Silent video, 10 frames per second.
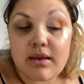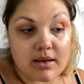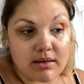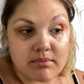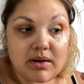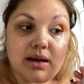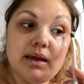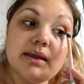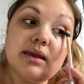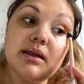I'm
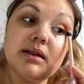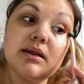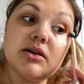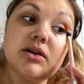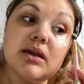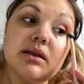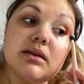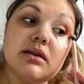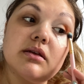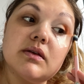liking this shade
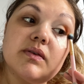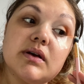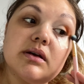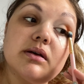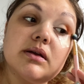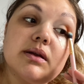so far.